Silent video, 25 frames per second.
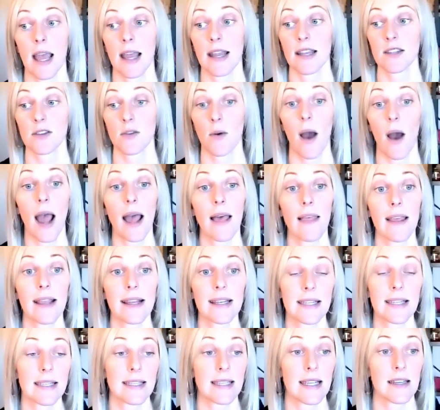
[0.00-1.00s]
And so I like
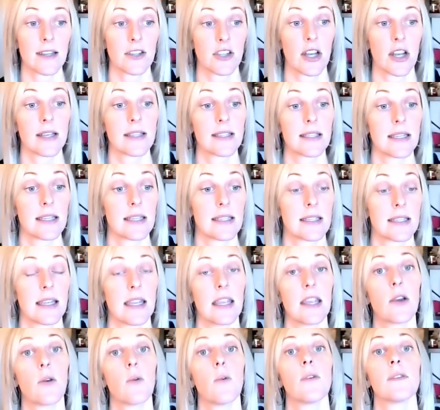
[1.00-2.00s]
to say justice
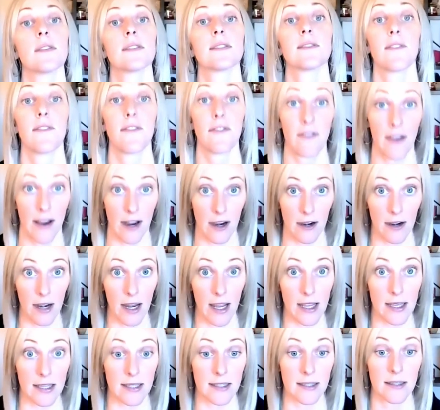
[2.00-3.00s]
equals
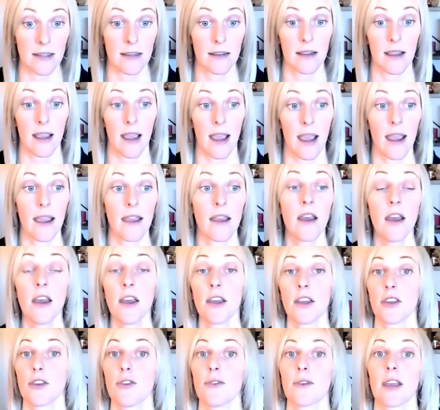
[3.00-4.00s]
fairness. Okay,
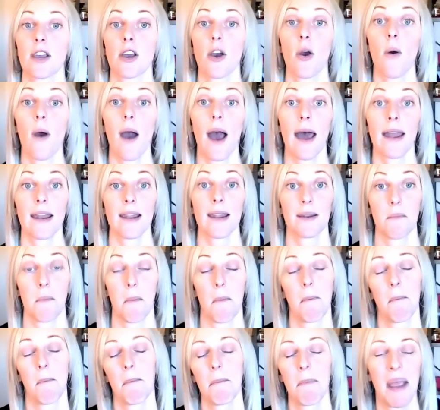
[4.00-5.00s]
you can go ahead and
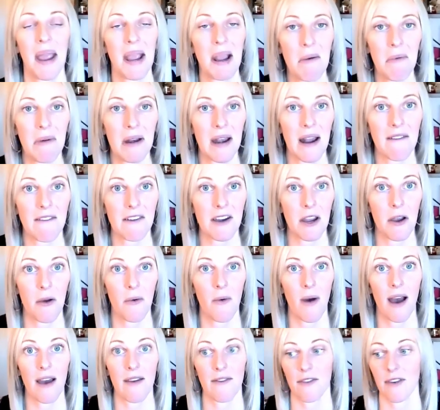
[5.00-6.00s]
pick whatever you
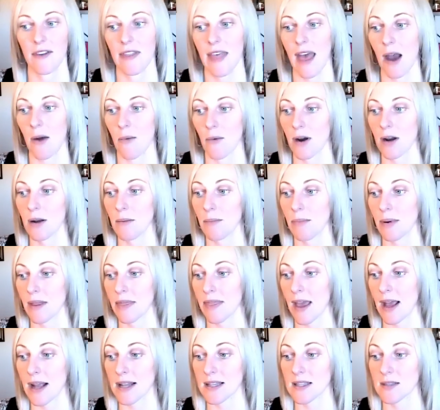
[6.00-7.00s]
want for that word, but
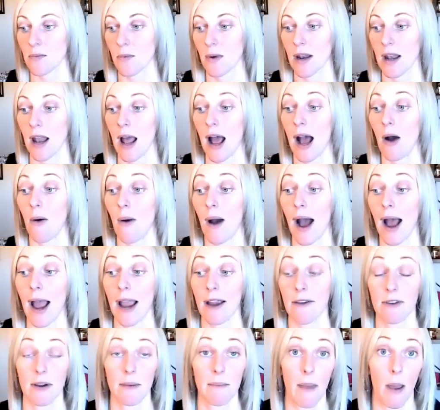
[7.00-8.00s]
that's how I
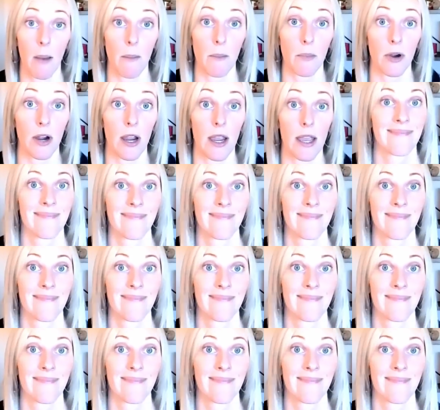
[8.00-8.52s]
remember it.